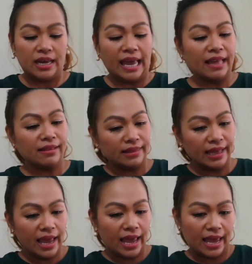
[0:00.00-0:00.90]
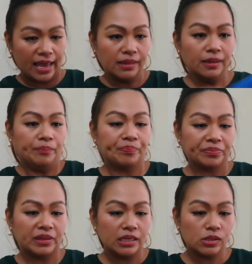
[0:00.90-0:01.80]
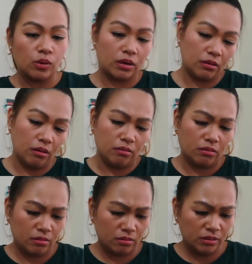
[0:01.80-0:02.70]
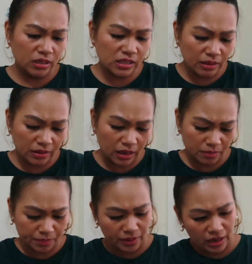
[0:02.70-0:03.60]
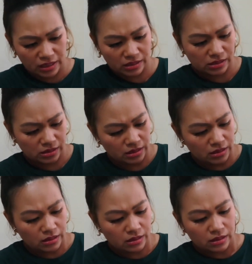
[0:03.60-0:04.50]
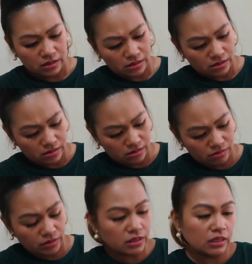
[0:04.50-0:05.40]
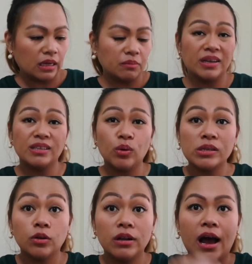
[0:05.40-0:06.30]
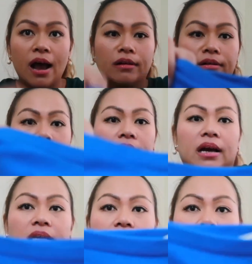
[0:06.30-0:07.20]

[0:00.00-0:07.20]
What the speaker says: And then this one, oh, where's the tag price? Where's the tag? It was on a hanger, guys.